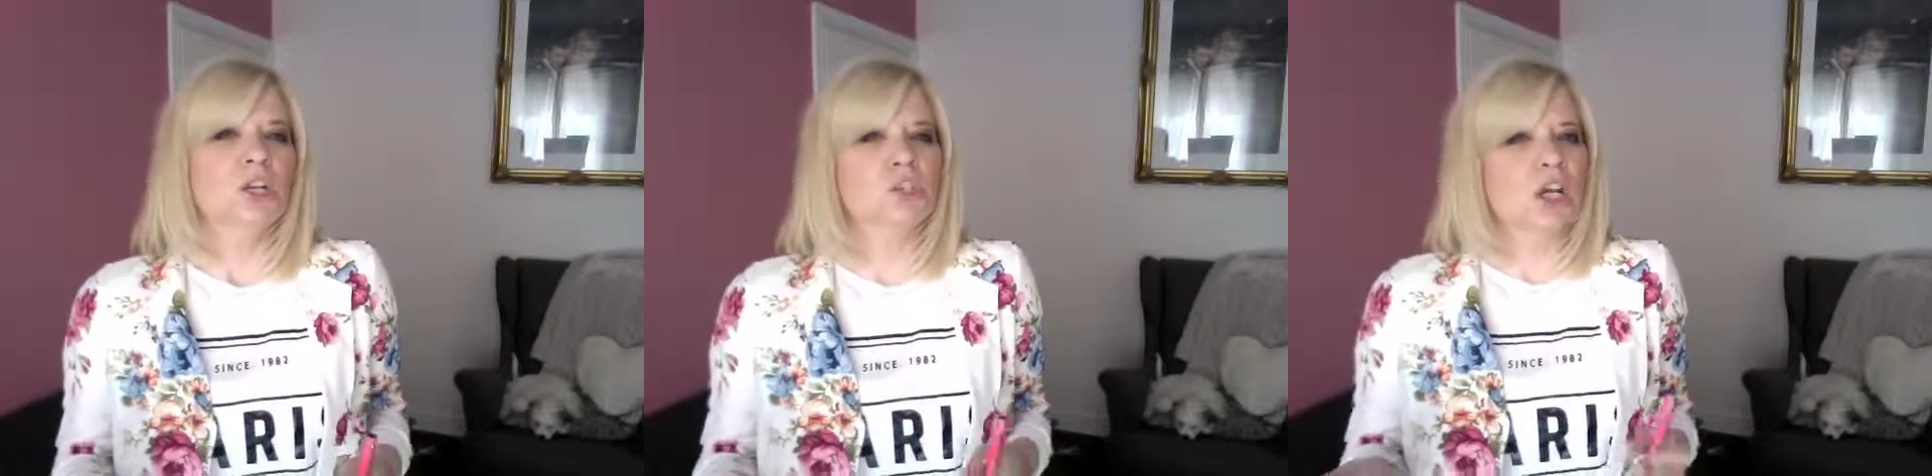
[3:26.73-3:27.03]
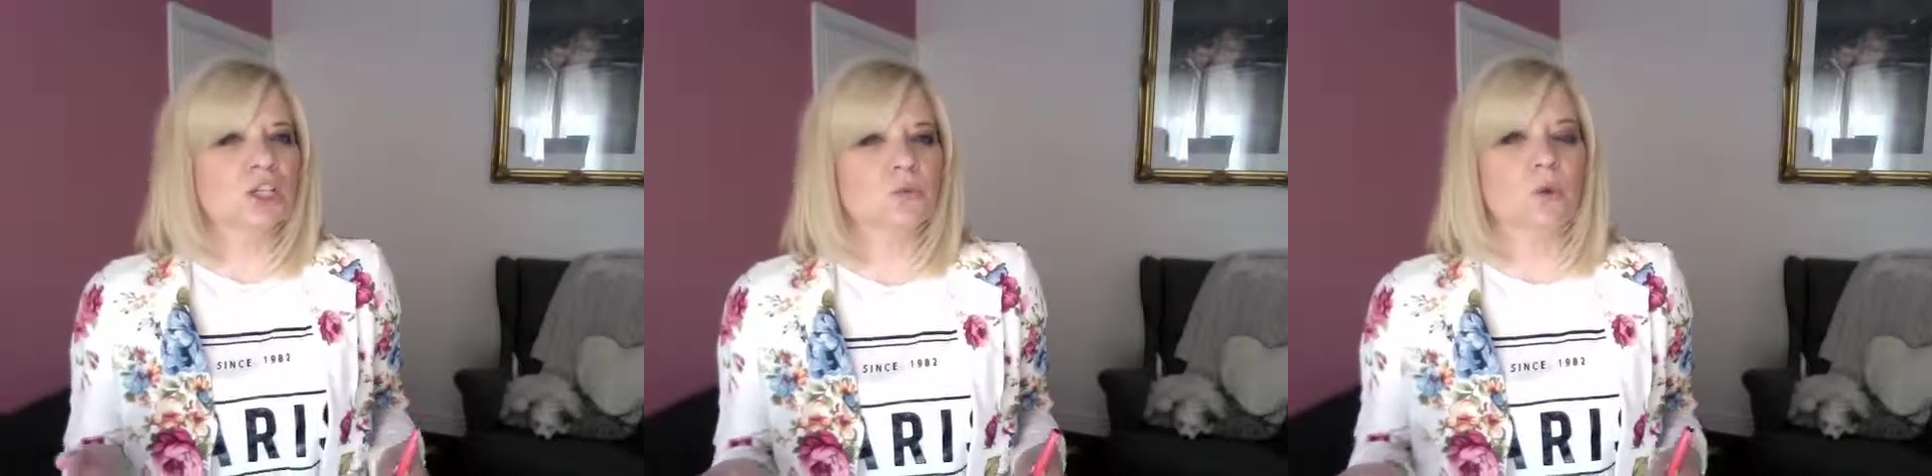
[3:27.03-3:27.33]

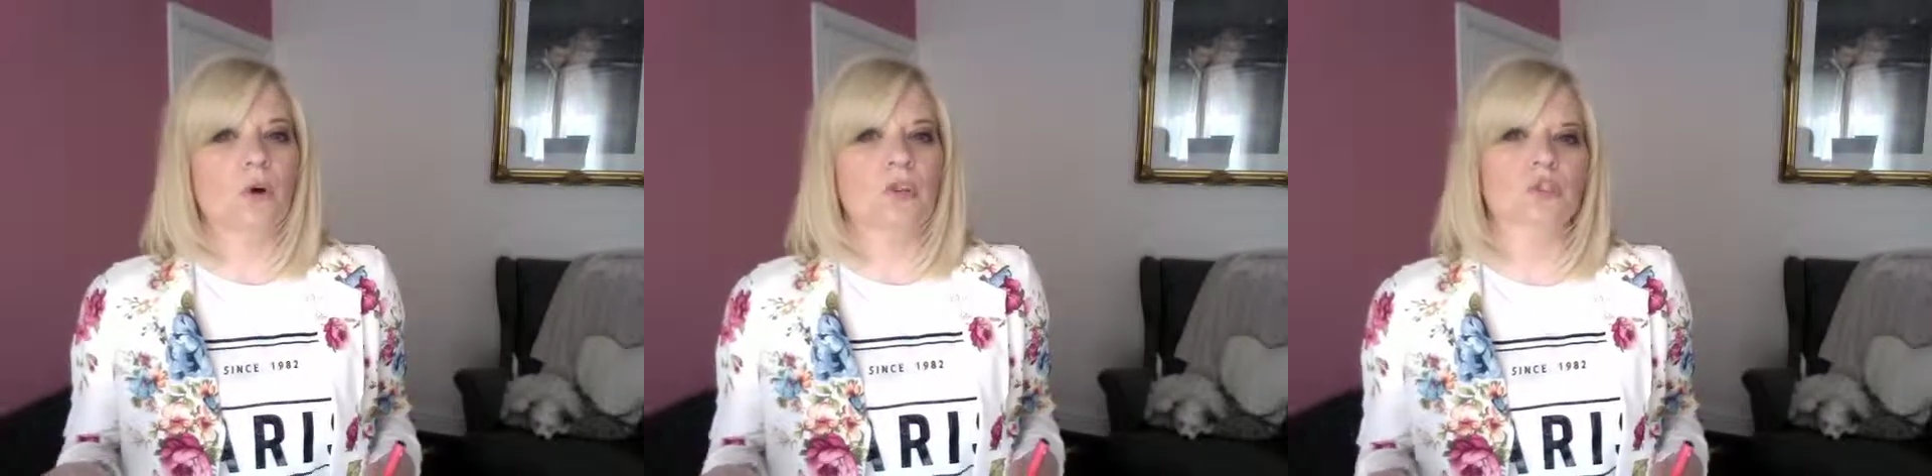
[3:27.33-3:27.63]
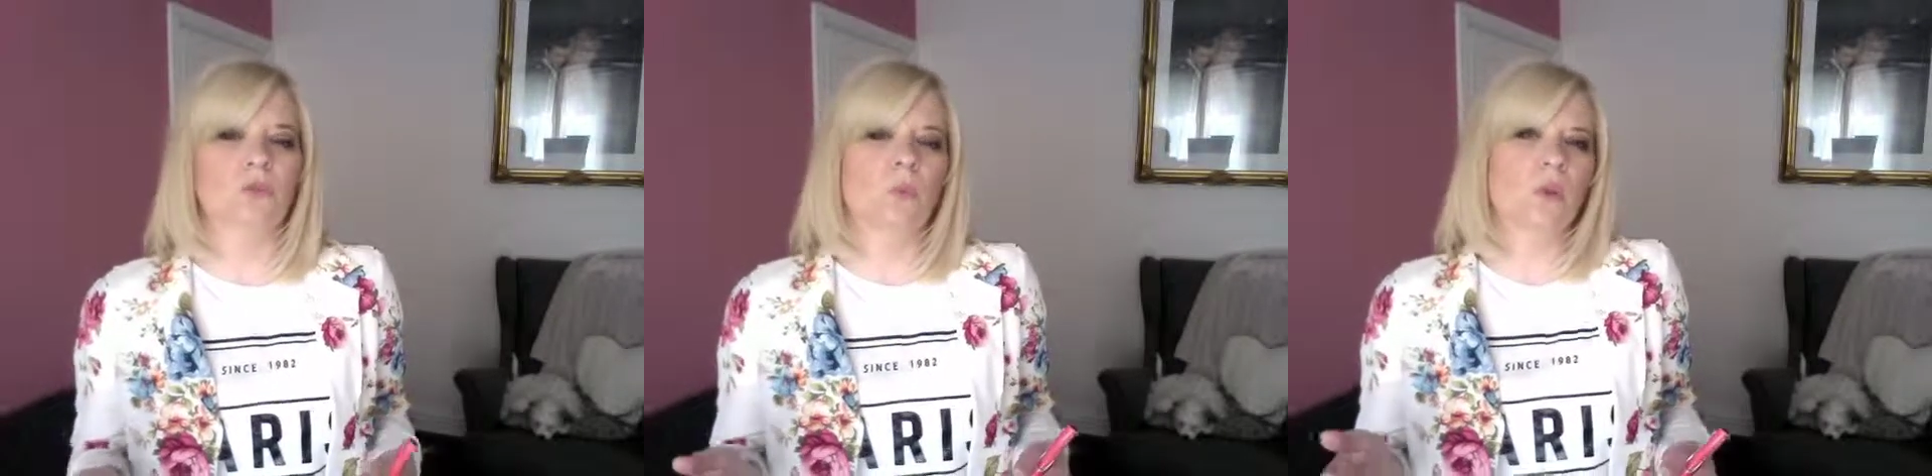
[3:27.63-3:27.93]
just
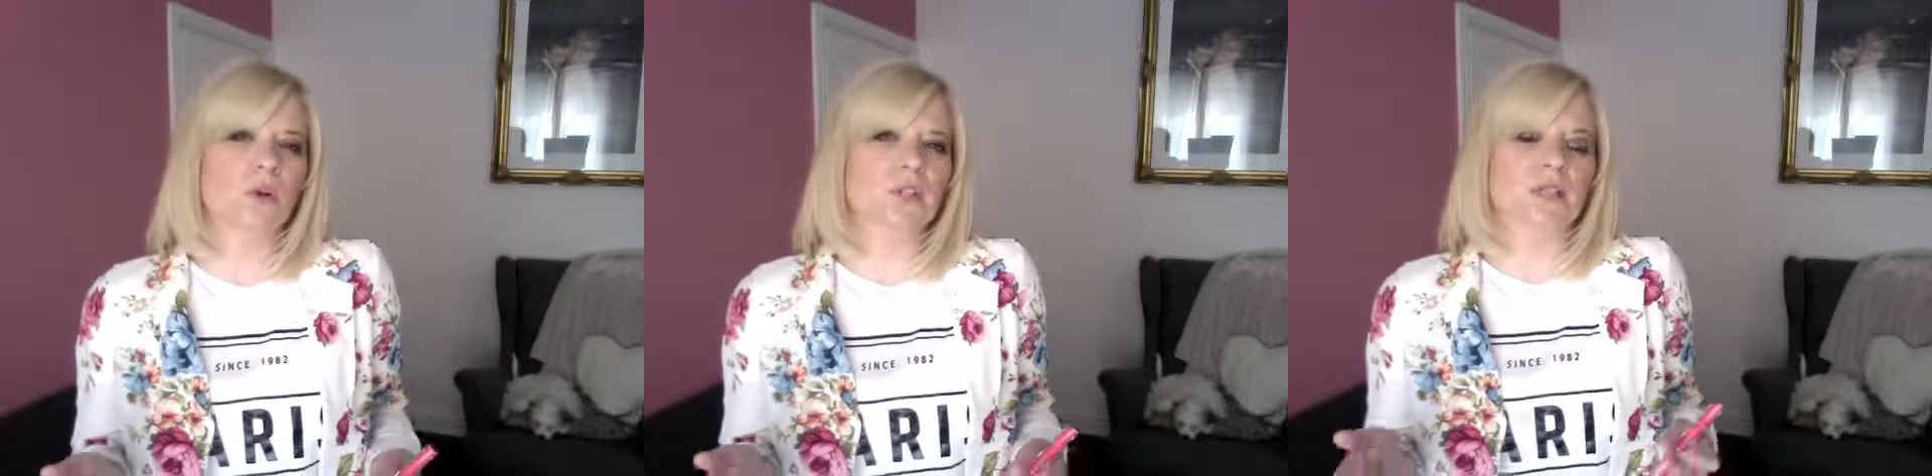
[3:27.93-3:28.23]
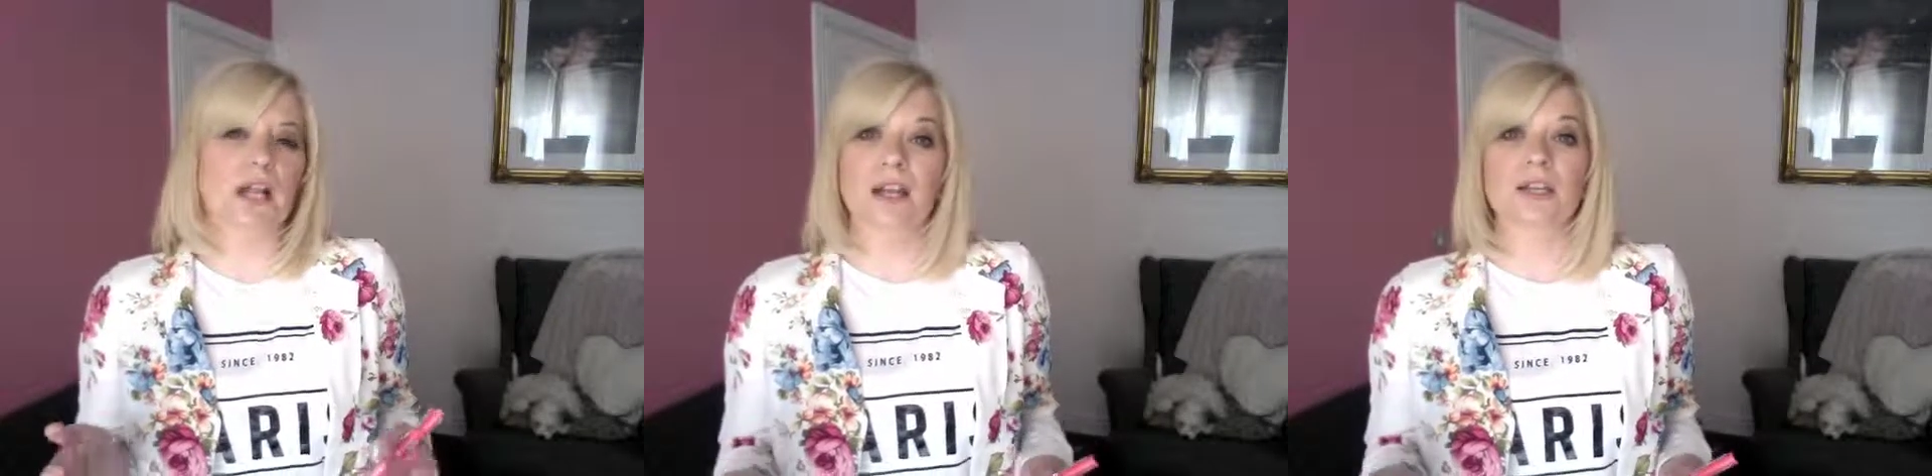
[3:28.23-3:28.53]
watch for what
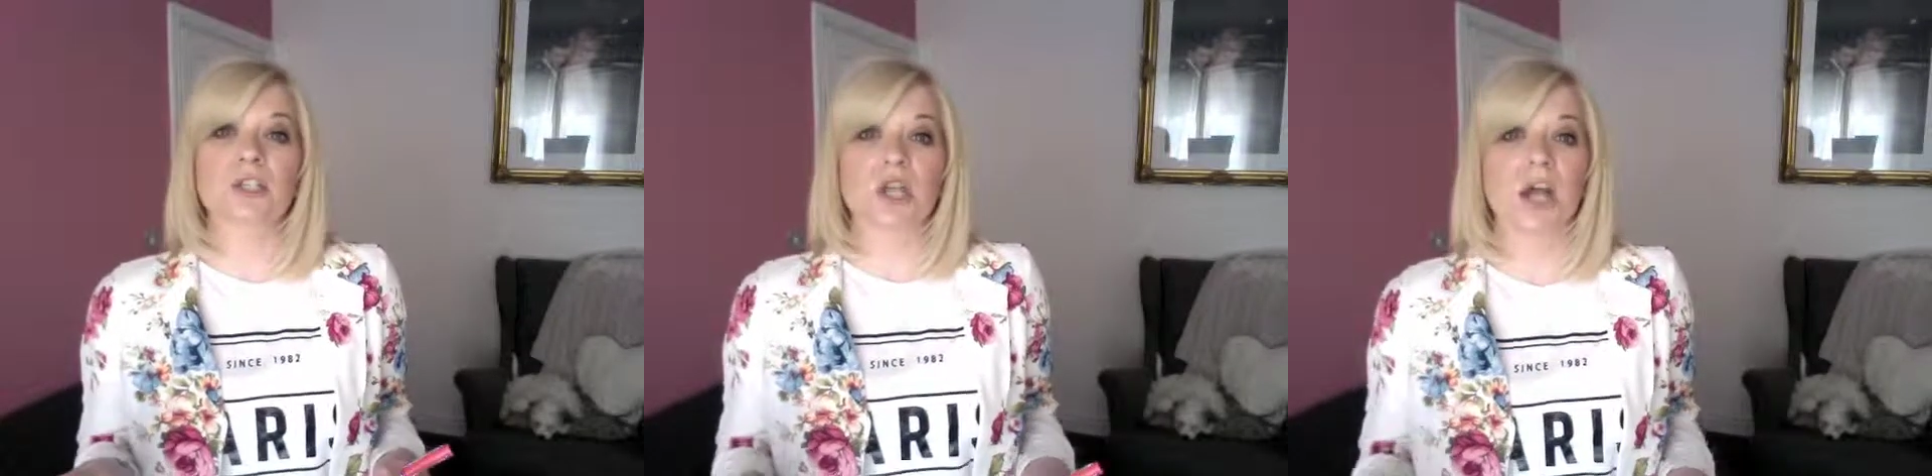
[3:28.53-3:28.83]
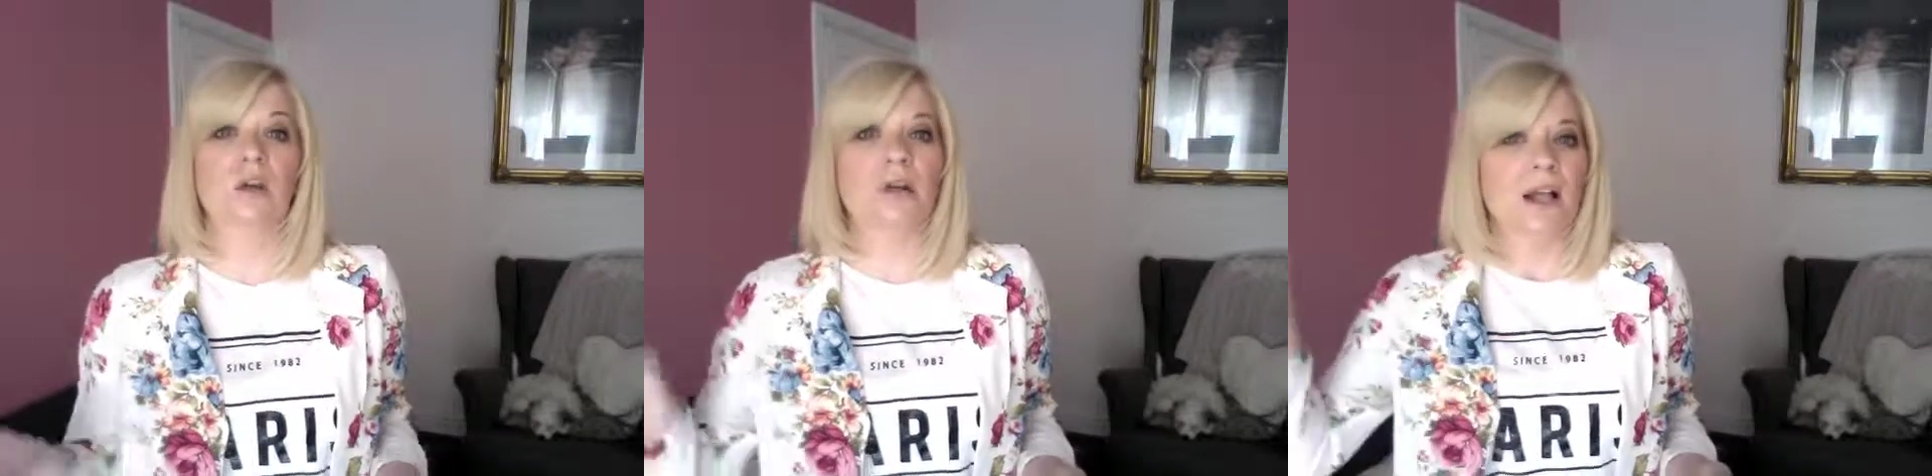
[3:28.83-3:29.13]
colour
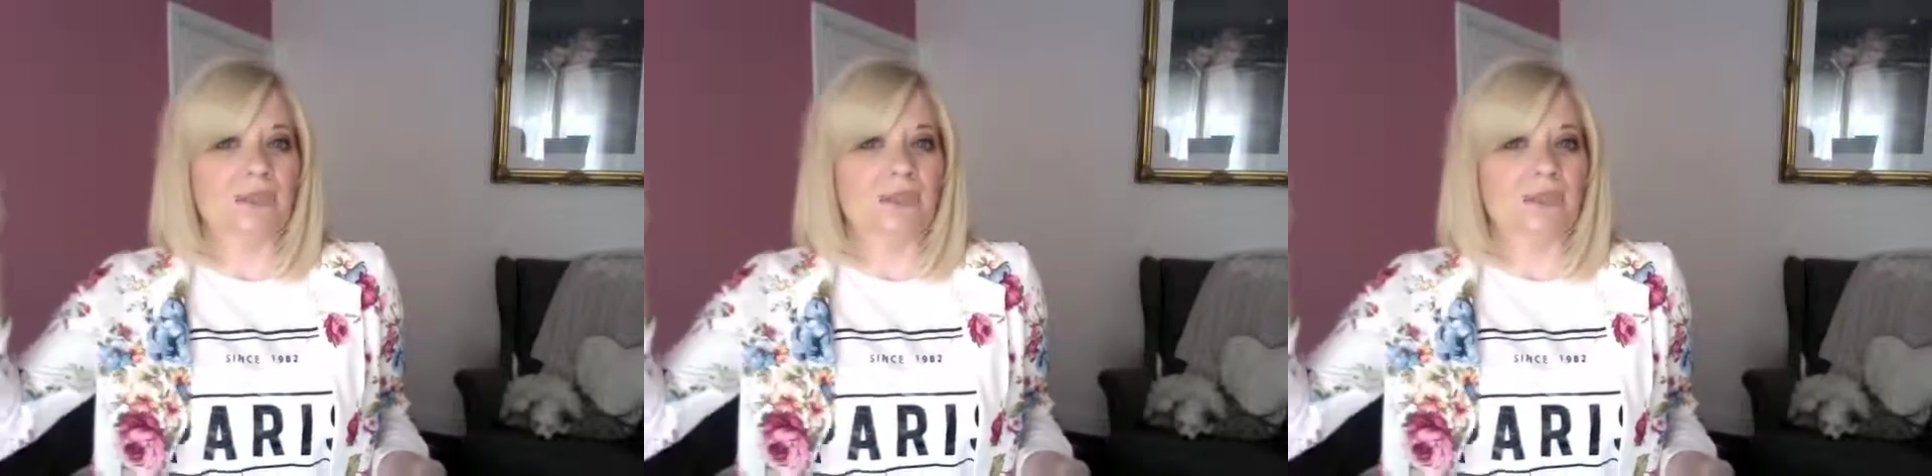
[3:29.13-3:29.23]
tone